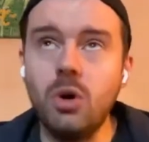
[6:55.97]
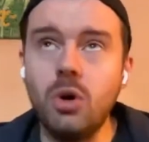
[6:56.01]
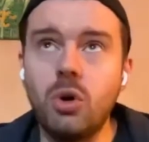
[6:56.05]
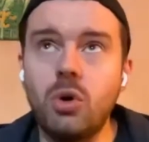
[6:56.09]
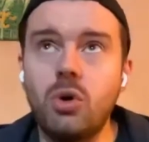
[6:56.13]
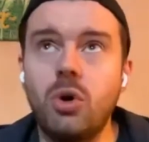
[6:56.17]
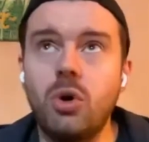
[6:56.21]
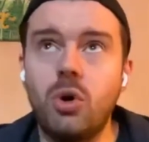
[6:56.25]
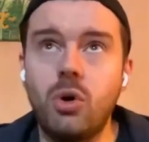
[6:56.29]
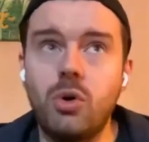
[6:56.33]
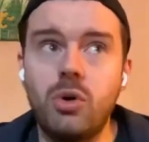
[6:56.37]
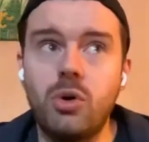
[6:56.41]

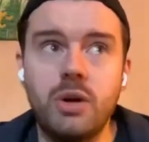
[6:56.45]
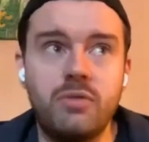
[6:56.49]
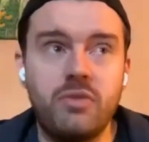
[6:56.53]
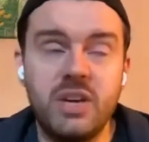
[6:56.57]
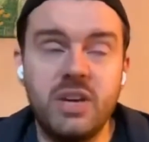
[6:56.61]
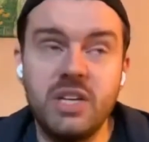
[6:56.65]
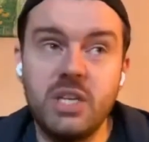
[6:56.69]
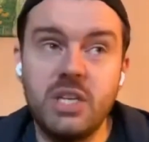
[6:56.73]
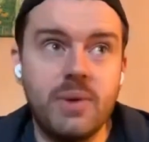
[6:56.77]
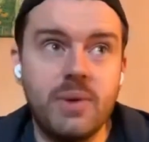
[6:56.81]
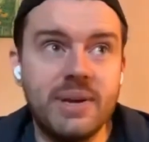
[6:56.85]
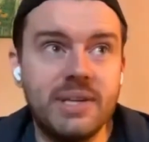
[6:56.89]
or a
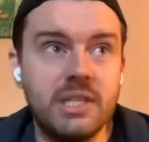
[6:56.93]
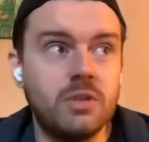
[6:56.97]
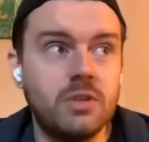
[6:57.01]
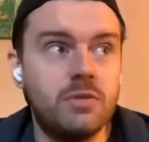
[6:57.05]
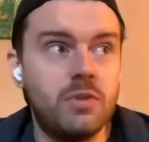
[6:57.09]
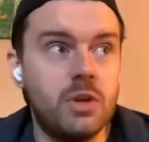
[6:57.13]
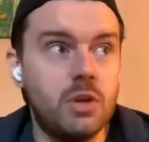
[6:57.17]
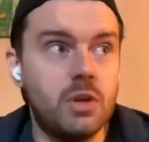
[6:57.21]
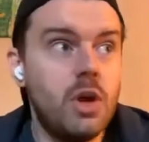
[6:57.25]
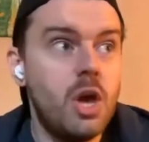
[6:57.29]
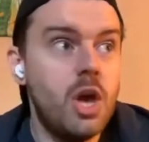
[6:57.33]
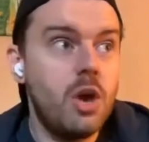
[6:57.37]
video
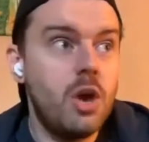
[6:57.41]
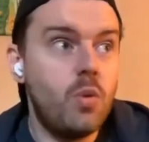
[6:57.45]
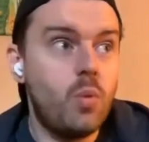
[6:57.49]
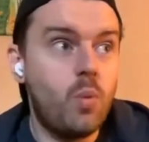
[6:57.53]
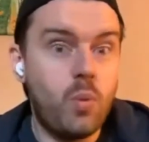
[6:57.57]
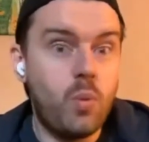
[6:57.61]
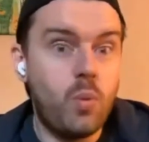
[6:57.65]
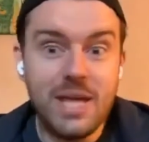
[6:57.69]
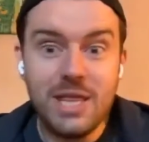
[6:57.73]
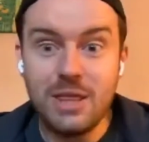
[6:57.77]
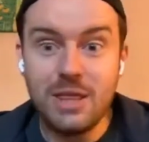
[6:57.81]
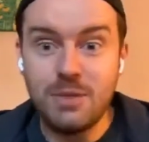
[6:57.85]
interview
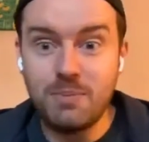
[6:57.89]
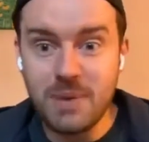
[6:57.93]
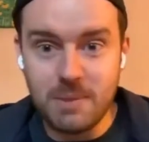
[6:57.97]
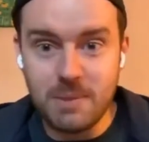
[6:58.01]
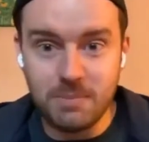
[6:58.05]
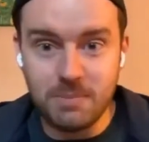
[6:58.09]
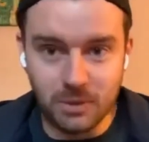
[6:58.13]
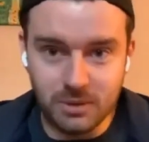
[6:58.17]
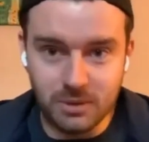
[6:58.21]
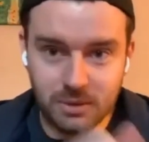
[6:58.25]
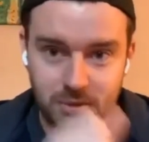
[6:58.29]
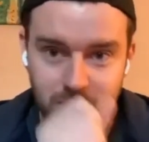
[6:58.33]
with
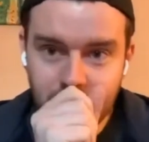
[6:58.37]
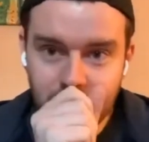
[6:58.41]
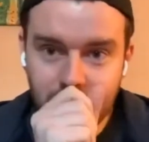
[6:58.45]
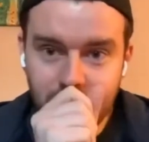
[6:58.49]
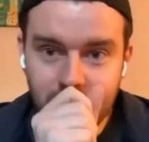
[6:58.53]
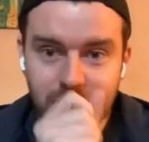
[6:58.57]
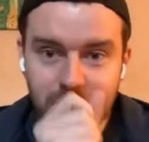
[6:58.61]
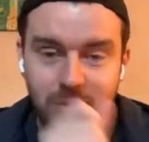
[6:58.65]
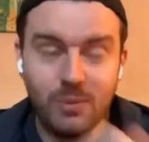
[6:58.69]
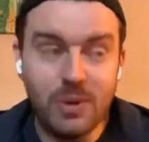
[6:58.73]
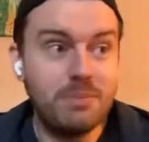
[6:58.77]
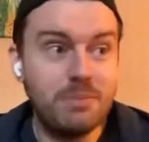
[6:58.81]
people
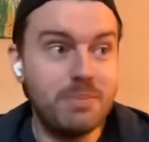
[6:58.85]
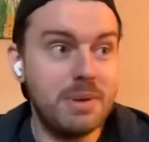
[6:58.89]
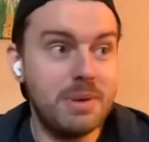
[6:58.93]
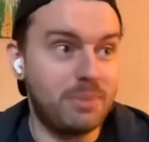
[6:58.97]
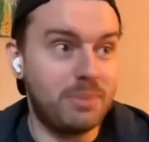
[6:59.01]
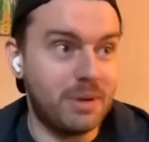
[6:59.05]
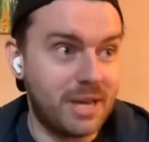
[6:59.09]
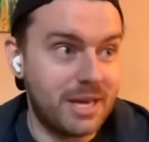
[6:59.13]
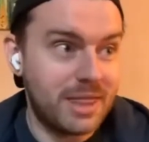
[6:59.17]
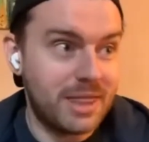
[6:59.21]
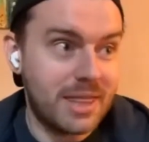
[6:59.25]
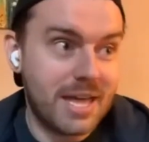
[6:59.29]
with
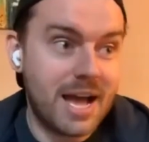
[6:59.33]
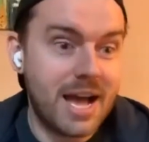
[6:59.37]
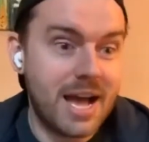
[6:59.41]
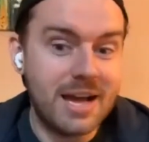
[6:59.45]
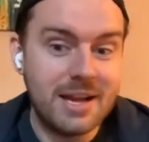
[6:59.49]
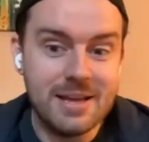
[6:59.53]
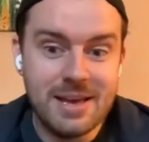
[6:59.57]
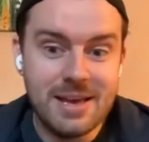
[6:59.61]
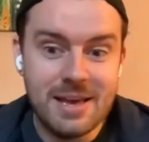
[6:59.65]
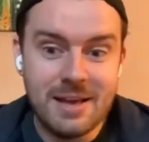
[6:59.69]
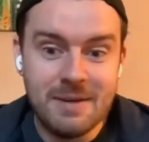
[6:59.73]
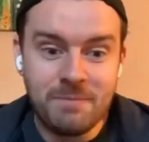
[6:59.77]
people like
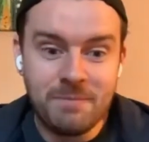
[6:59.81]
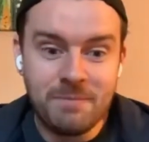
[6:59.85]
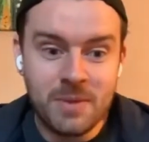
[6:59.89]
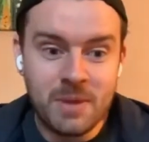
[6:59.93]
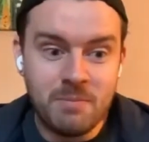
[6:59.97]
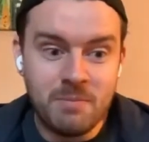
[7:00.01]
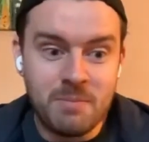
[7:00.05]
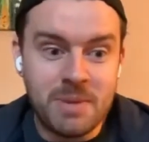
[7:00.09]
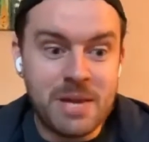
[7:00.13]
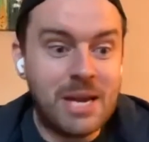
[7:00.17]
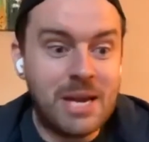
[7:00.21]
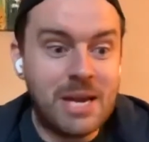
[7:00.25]
that,
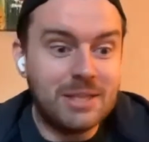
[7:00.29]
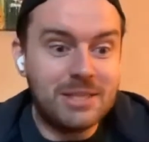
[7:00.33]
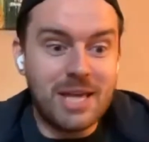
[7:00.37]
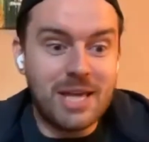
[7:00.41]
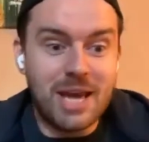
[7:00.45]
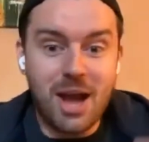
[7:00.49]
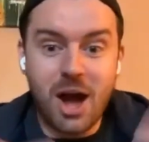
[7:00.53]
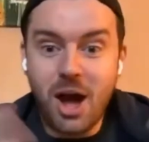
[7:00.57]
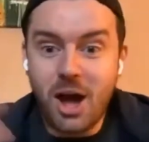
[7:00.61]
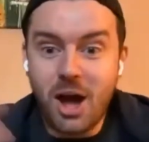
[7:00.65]
because they